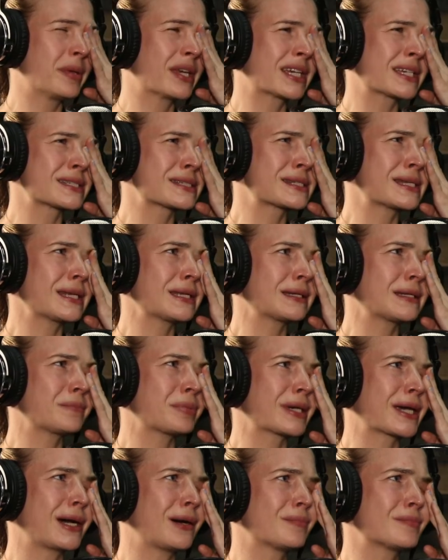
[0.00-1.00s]
Because then it
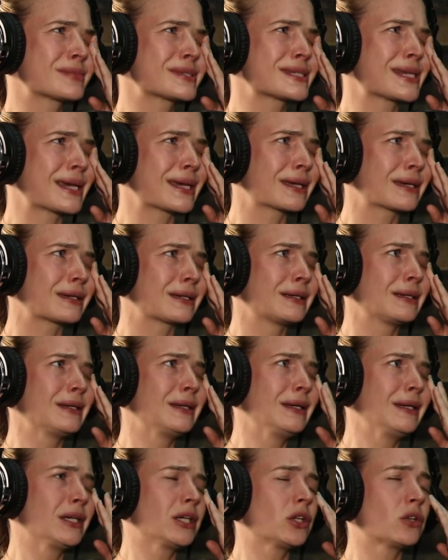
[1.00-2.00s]
becomes like,
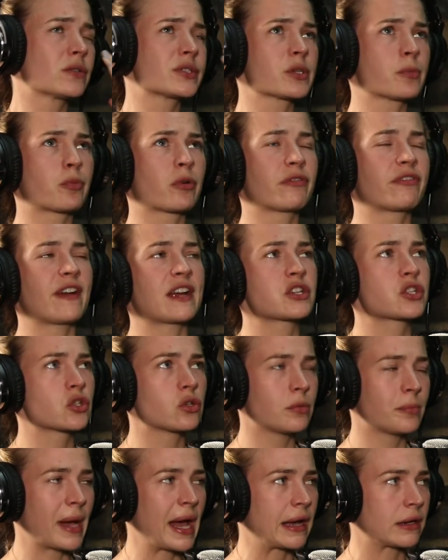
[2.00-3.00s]
it's a
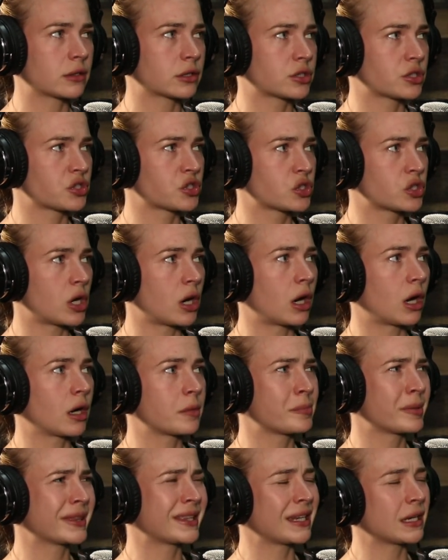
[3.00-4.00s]
professional matter to
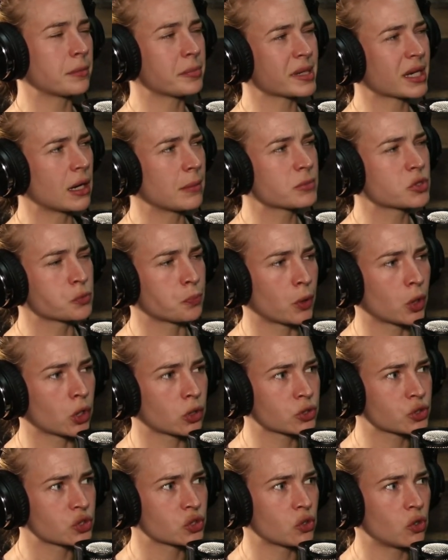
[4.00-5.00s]
start, but then it becomes
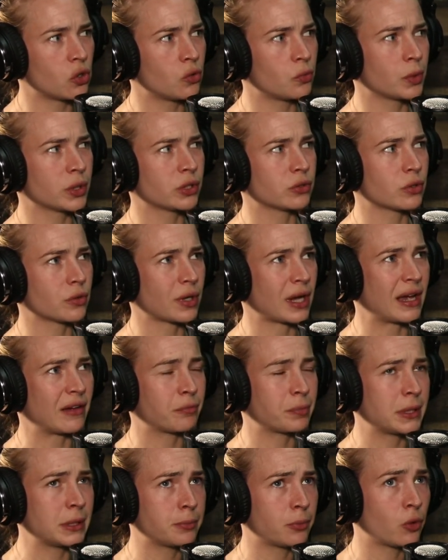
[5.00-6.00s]
personal when you don't
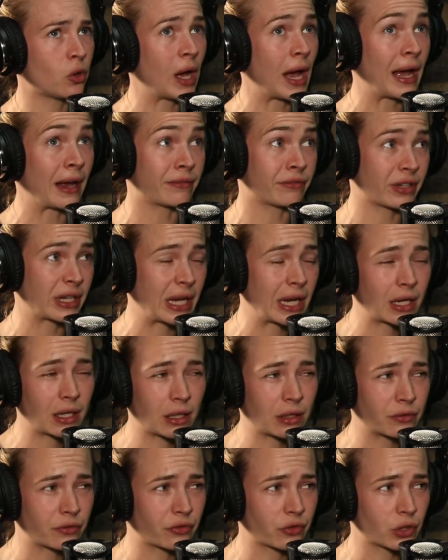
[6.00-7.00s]
have people
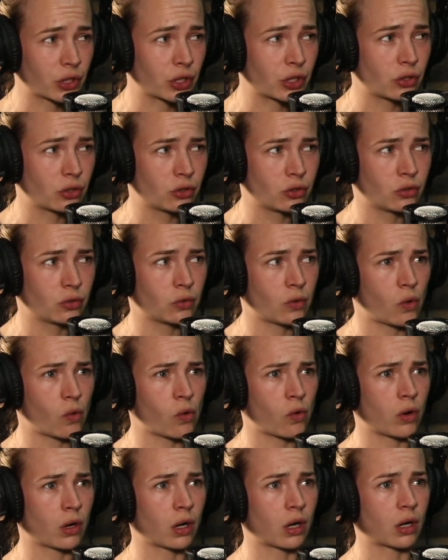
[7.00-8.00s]
advocating for you
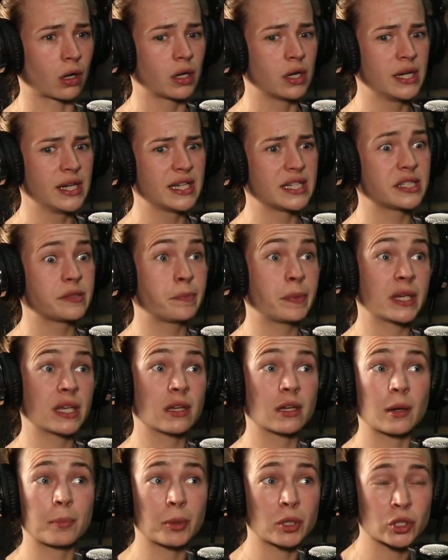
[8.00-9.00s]
or
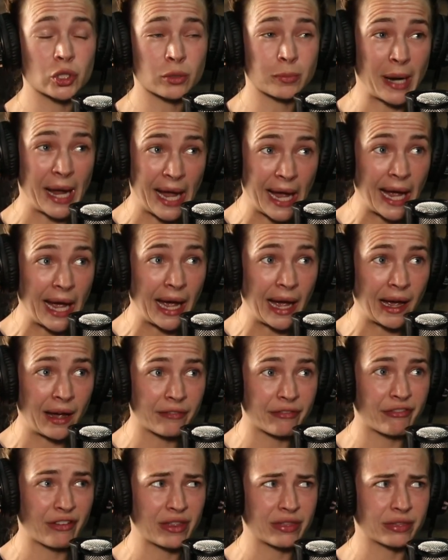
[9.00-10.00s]
speaking up on your
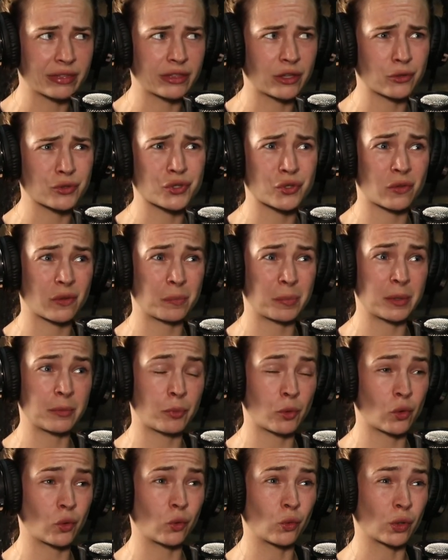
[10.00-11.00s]
behalf, and those are the
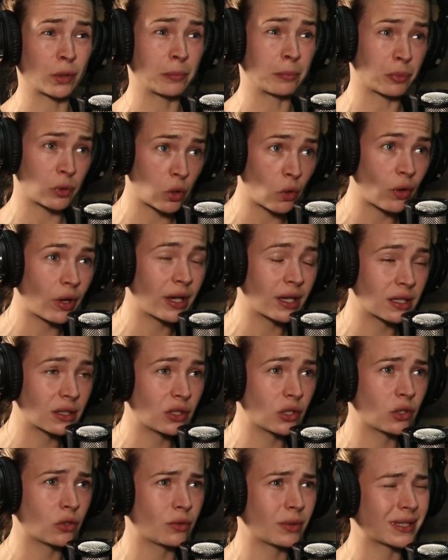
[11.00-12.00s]
people who are
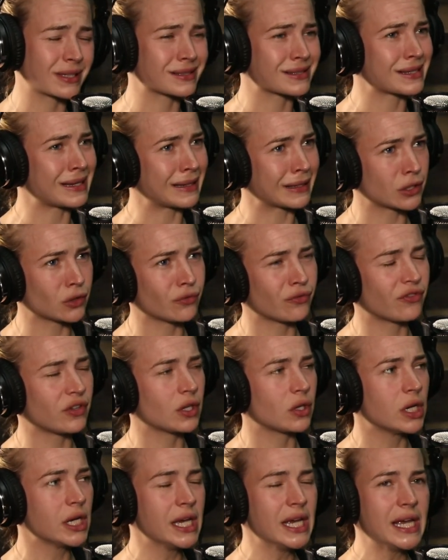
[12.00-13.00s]
employing you, and it's like you
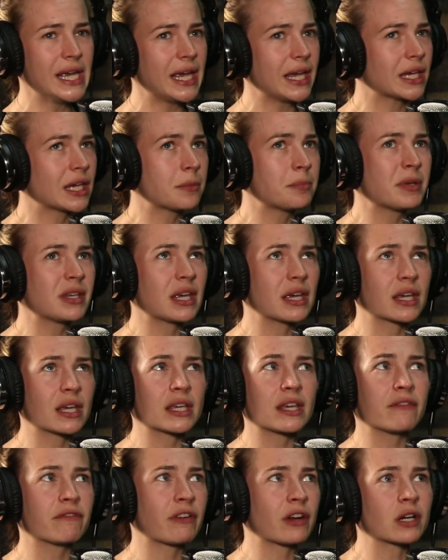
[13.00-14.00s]
feel... It
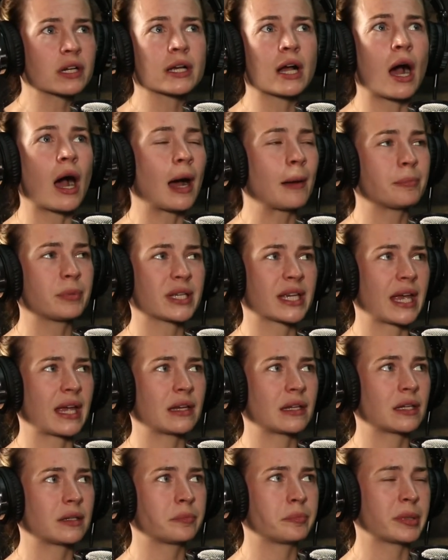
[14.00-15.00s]
can get very
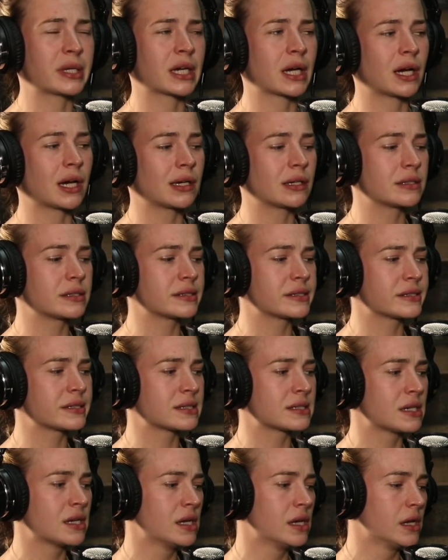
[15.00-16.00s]
complicated
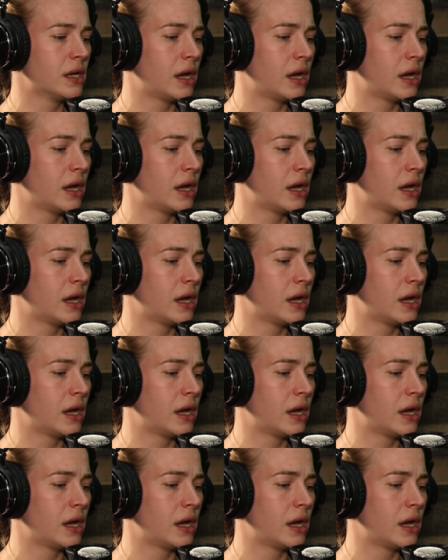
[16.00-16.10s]
because...